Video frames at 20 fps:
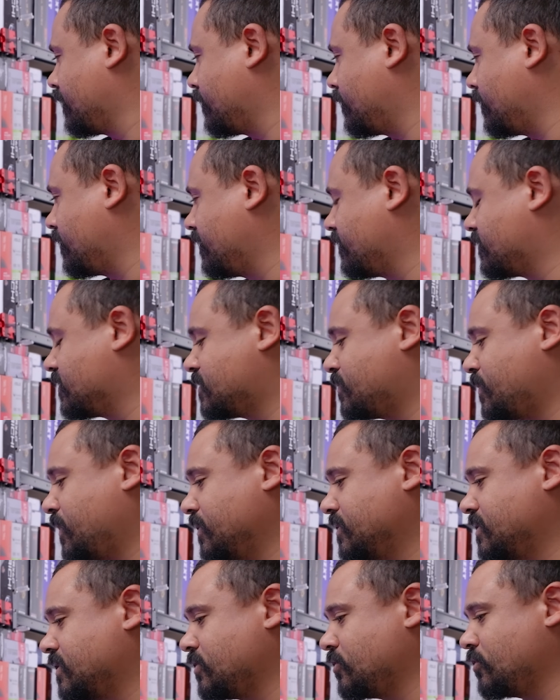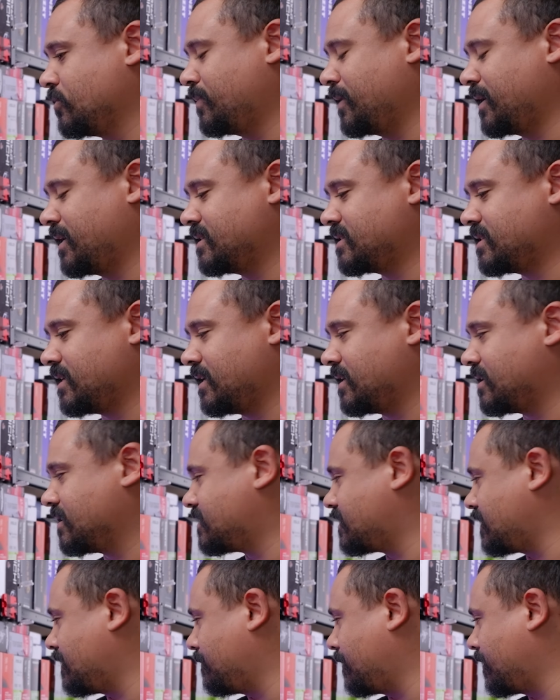when you've just built a new PC to
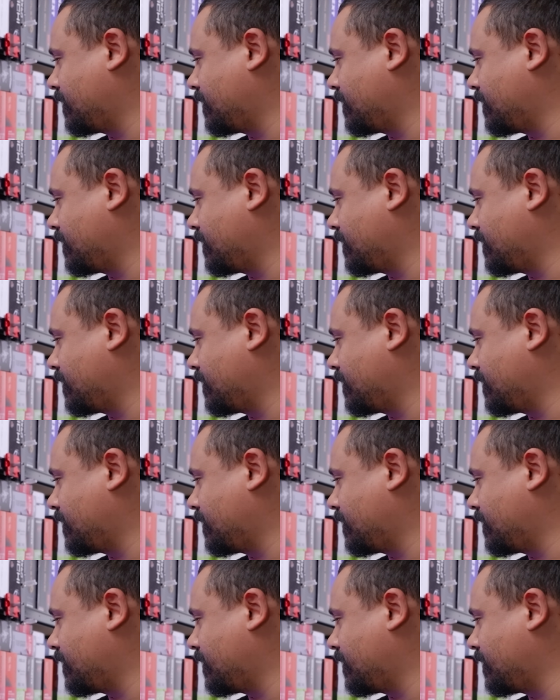see